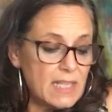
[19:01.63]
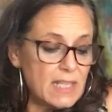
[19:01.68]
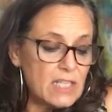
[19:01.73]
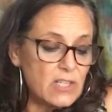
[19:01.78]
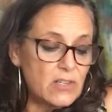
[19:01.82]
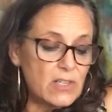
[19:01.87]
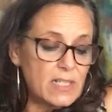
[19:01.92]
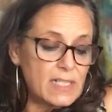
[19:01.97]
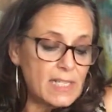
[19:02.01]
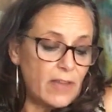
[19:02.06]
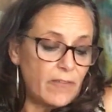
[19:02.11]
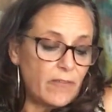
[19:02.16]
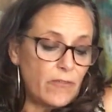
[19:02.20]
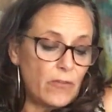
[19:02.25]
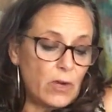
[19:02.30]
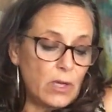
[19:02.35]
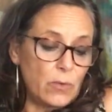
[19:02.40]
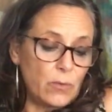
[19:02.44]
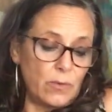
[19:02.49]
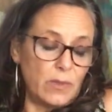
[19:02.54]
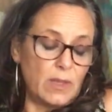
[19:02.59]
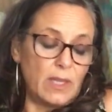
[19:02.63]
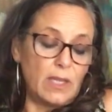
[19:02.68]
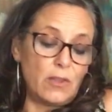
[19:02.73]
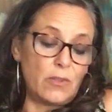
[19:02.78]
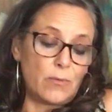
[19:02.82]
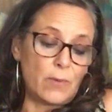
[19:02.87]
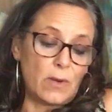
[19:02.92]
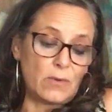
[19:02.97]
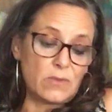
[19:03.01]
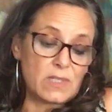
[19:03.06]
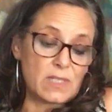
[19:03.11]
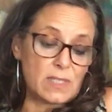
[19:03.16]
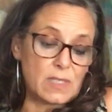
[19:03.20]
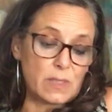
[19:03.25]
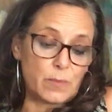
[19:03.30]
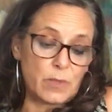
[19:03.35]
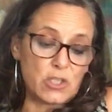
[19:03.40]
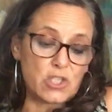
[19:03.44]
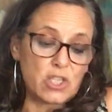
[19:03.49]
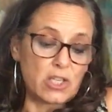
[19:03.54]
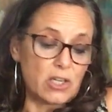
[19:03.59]
theories have frequently thrown
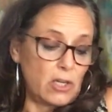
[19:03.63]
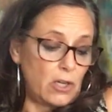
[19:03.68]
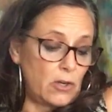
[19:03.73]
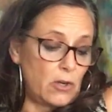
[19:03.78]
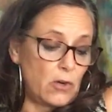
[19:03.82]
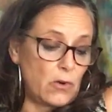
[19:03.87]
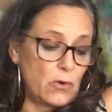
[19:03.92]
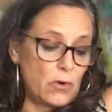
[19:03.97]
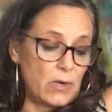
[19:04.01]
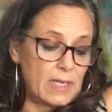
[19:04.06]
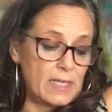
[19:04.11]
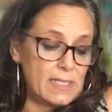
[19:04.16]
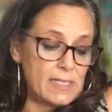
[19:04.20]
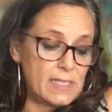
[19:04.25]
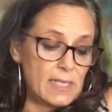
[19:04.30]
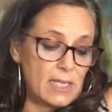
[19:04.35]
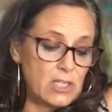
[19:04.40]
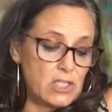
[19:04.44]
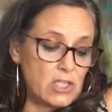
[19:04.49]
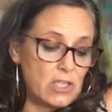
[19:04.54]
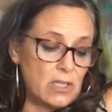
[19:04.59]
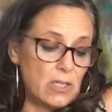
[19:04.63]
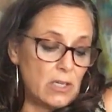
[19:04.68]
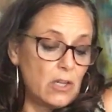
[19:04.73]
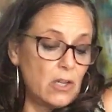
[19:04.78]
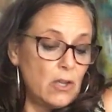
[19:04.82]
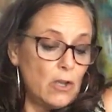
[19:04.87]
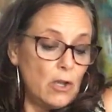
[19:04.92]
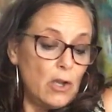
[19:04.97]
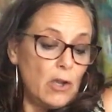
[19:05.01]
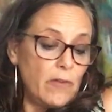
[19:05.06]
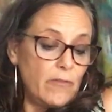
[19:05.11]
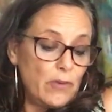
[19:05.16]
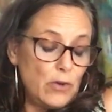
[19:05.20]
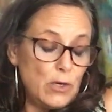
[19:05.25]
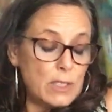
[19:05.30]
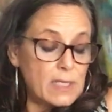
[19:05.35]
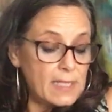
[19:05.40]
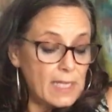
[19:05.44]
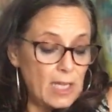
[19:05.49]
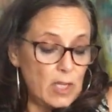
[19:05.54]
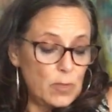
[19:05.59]
suspicion on our organization. For
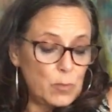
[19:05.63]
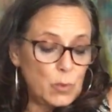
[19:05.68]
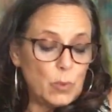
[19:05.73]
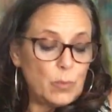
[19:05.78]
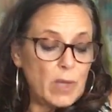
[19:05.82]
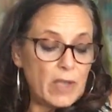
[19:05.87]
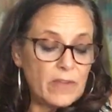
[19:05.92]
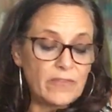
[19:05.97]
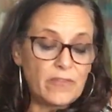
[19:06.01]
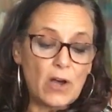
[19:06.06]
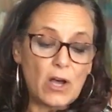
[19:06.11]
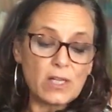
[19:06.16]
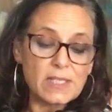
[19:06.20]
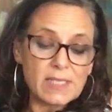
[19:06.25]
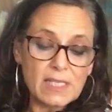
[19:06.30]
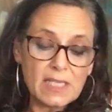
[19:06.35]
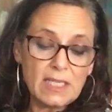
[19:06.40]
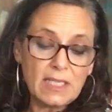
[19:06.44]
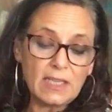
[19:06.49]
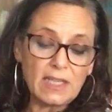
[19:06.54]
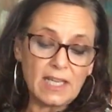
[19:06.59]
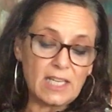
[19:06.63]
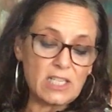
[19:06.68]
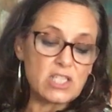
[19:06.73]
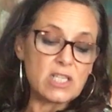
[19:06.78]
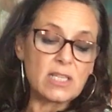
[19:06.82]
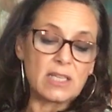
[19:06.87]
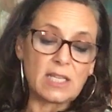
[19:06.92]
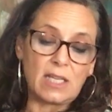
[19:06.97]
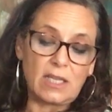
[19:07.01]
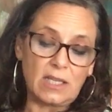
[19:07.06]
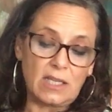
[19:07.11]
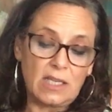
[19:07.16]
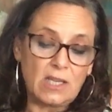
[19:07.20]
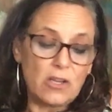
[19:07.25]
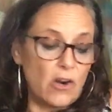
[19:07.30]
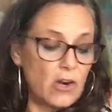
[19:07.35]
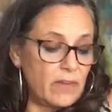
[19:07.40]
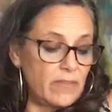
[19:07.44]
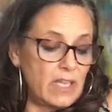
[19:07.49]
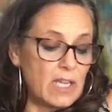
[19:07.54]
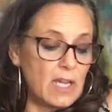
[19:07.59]
example, by falsely alleging that Lee
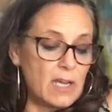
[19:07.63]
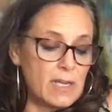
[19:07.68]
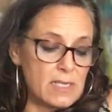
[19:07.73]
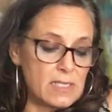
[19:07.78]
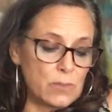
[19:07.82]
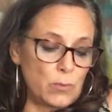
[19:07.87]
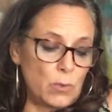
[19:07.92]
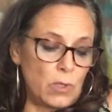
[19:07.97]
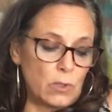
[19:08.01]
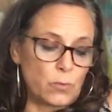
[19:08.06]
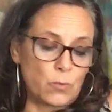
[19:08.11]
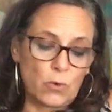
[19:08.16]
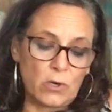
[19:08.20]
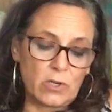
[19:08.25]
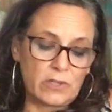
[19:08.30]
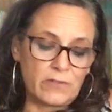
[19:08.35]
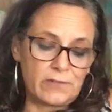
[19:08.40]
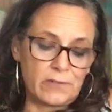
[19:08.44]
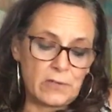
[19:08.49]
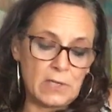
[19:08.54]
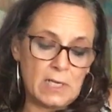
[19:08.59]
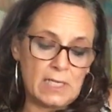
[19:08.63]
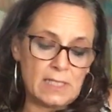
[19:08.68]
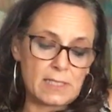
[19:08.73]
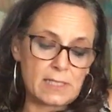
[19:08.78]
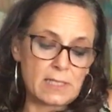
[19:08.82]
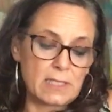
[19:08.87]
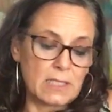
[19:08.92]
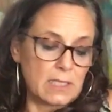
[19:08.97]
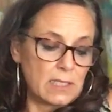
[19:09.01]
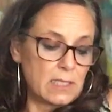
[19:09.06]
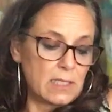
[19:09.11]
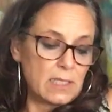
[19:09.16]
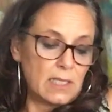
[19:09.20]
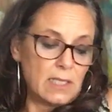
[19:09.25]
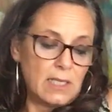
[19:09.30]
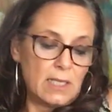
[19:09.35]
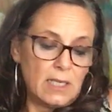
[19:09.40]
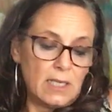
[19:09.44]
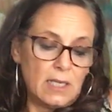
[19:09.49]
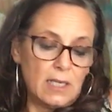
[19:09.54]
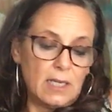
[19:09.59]
Harvey Oswald worked for us.
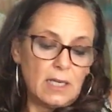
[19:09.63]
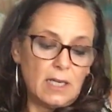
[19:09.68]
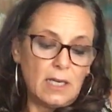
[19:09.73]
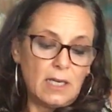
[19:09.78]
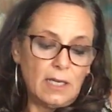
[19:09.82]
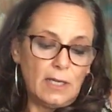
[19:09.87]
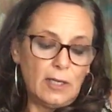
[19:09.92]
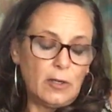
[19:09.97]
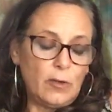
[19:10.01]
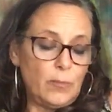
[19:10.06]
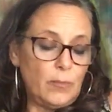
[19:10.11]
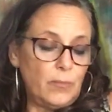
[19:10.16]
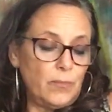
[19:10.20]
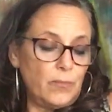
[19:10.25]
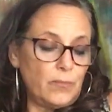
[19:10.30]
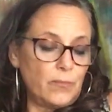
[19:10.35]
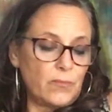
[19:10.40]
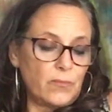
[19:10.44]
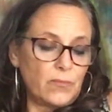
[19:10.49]
Now